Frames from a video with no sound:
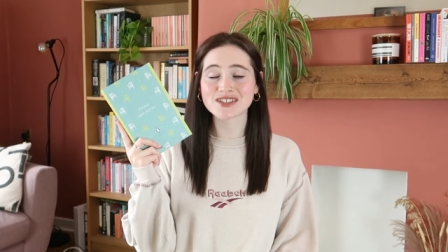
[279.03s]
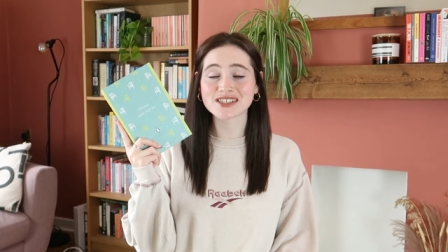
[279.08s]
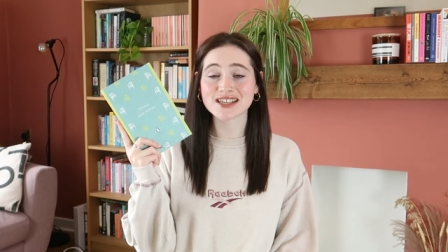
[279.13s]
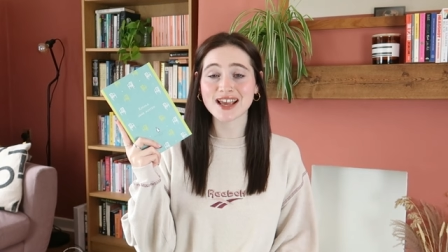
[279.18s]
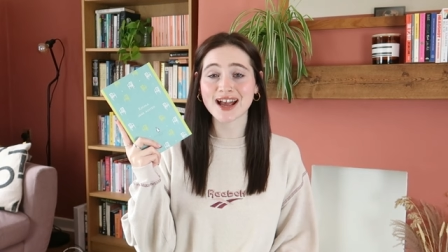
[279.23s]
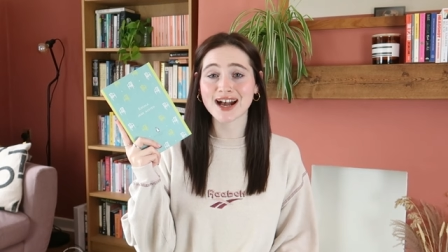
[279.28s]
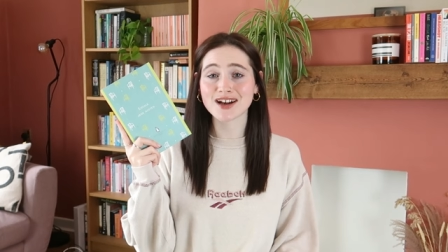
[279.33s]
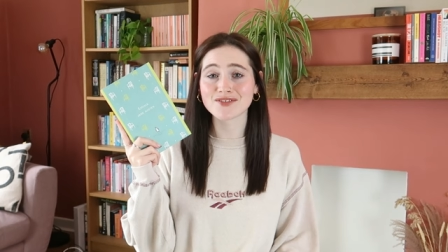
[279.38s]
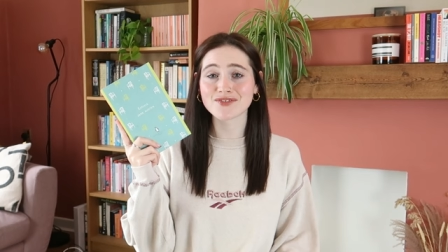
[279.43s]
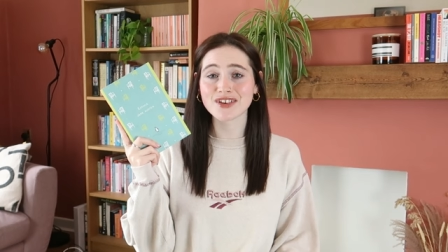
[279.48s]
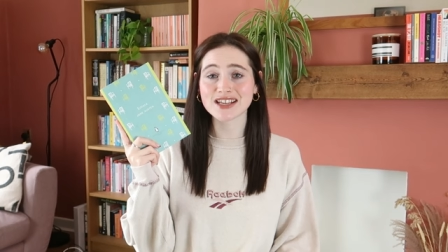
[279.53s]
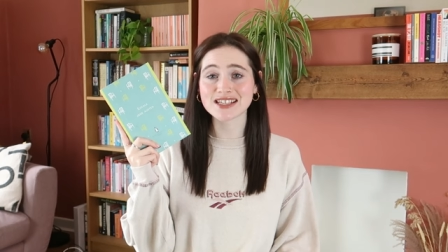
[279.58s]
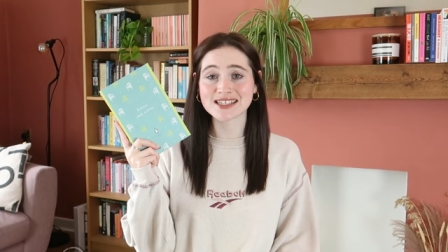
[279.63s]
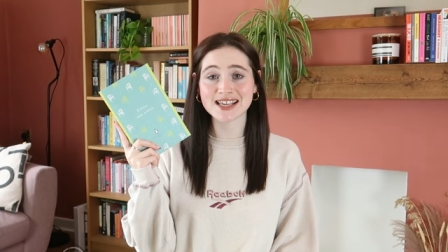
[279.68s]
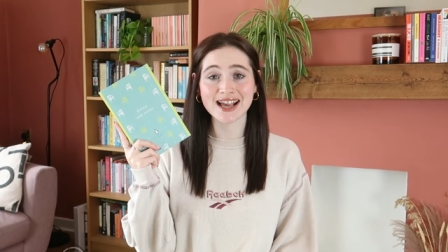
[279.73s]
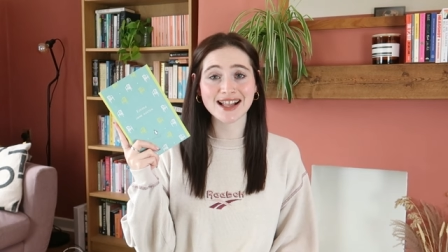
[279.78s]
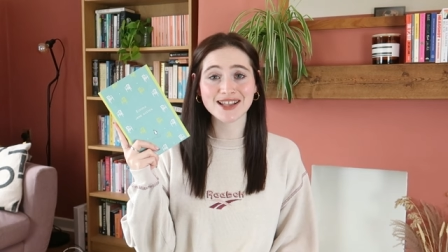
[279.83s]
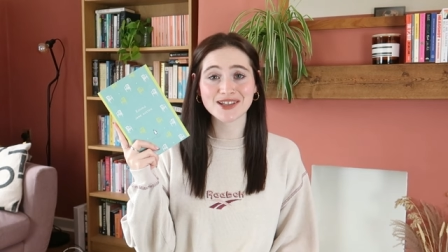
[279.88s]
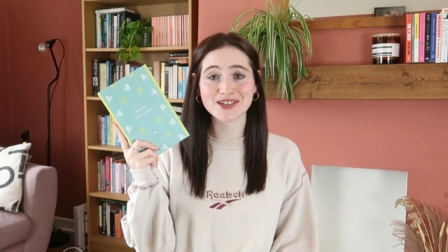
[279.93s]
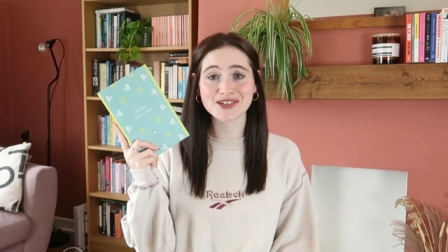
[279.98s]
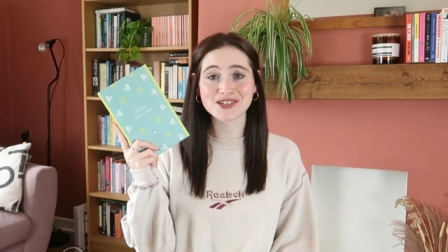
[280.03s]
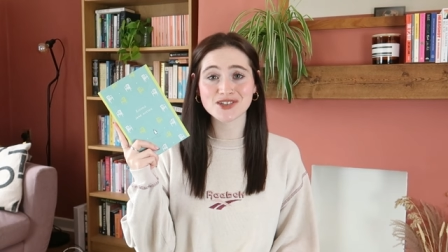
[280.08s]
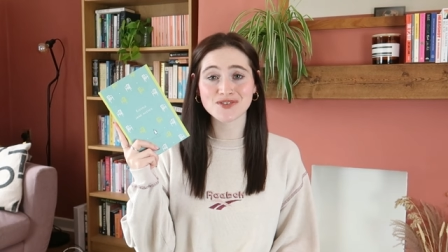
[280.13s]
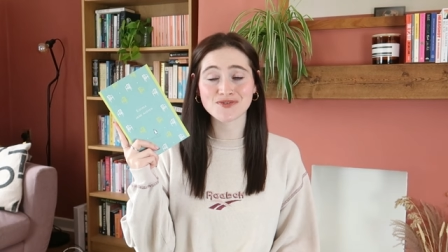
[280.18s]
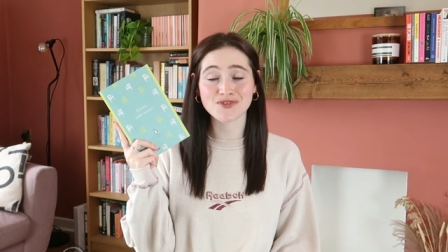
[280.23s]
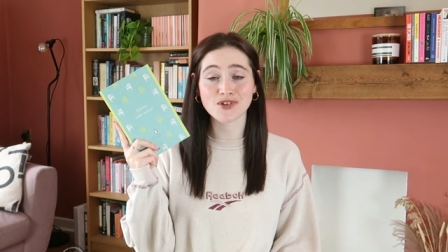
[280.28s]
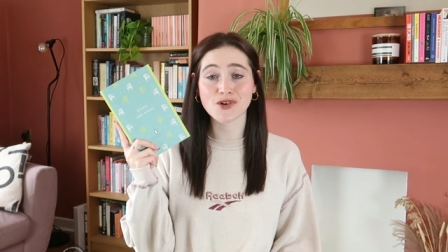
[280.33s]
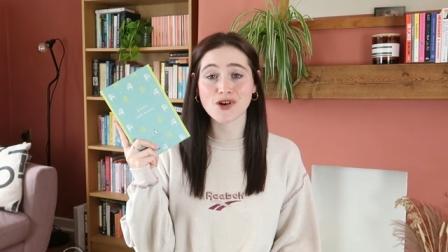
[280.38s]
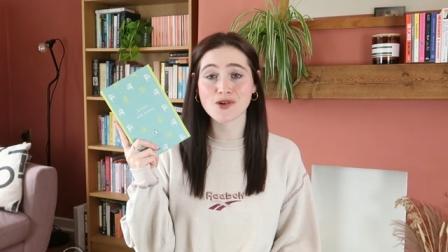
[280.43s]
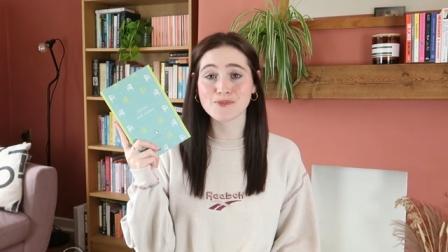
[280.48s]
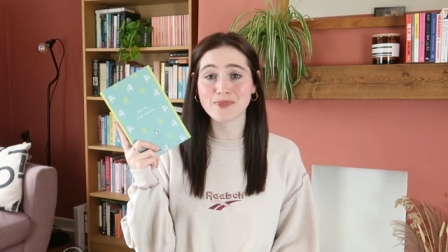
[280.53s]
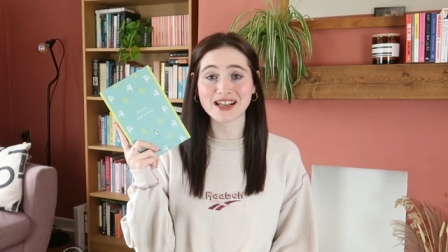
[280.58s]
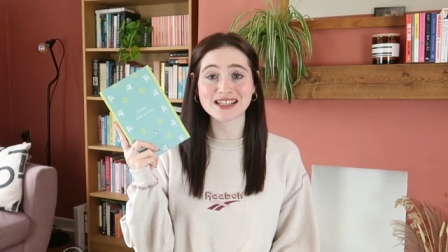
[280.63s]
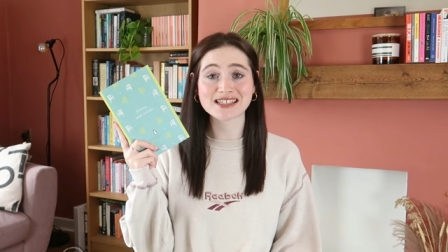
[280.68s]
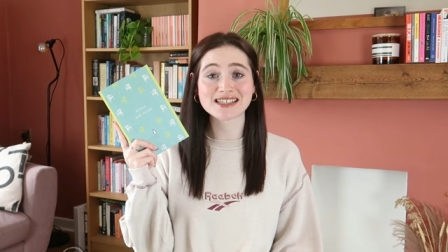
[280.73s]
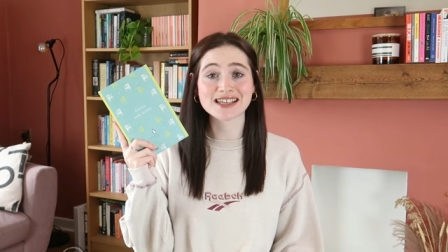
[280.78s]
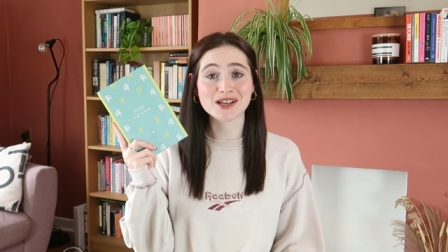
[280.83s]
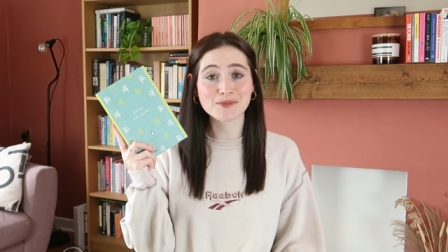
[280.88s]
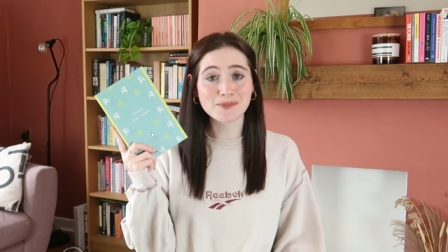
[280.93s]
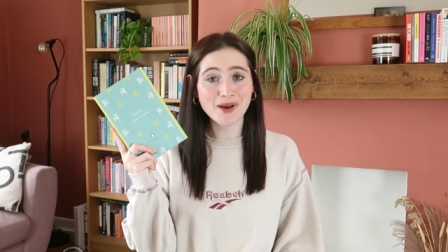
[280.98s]
to have a talent for
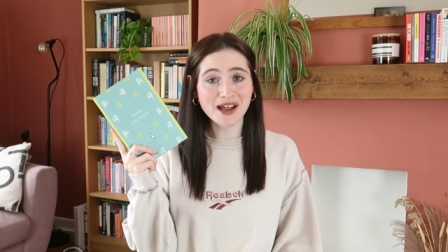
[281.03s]
romantic